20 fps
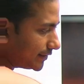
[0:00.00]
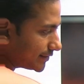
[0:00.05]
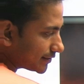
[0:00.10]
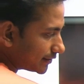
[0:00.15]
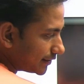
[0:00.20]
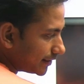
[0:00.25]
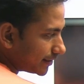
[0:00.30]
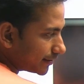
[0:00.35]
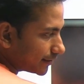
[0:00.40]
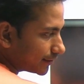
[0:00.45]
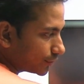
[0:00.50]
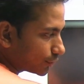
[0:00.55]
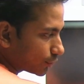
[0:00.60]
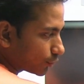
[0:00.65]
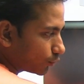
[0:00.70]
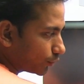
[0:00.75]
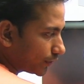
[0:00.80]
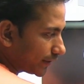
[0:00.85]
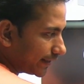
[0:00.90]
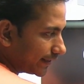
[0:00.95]
easily
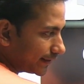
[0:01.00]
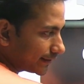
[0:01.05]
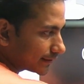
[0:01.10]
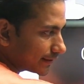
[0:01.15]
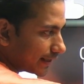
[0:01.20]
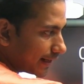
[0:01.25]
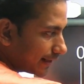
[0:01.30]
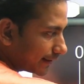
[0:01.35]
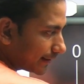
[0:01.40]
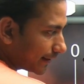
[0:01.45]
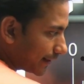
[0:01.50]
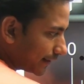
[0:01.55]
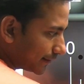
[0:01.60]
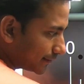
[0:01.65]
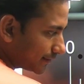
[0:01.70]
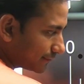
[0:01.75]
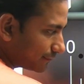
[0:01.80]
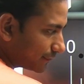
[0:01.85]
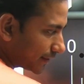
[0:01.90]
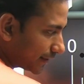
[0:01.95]
rotate that
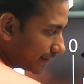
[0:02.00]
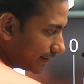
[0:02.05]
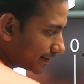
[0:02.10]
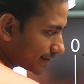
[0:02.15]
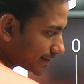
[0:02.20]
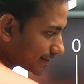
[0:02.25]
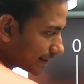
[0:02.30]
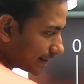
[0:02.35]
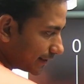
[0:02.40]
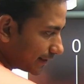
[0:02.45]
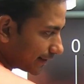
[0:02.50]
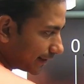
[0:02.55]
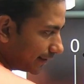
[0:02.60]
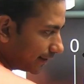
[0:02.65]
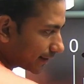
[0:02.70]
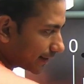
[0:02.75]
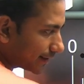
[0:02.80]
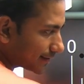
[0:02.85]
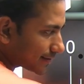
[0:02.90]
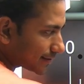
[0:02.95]
and the vernier scale
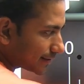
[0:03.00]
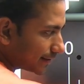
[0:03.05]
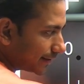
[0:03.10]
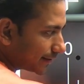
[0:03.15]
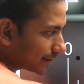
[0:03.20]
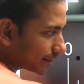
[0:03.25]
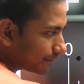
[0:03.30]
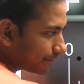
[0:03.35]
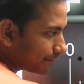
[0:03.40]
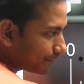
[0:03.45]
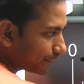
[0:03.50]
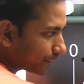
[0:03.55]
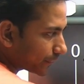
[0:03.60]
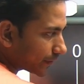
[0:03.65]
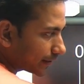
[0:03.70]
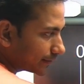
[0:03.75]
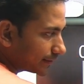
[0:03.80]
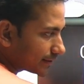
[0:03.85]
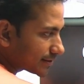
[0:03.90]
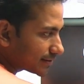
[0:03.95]
can translate.
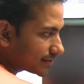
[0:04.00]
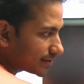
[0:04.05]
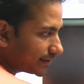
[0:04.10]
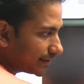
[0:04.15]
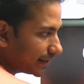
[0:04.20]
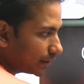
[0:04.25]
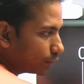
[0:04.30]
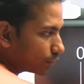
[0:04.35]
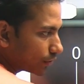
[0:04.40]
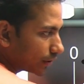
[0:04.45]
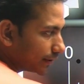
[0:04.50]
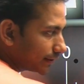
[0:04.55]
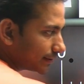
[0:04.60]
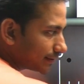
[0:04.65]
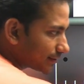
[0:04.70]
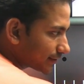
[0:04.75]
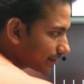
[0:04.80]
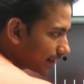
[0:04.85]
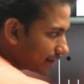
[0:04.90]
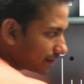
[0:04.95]
This is the yellow
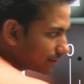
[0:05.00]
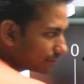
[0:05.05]
colored scale,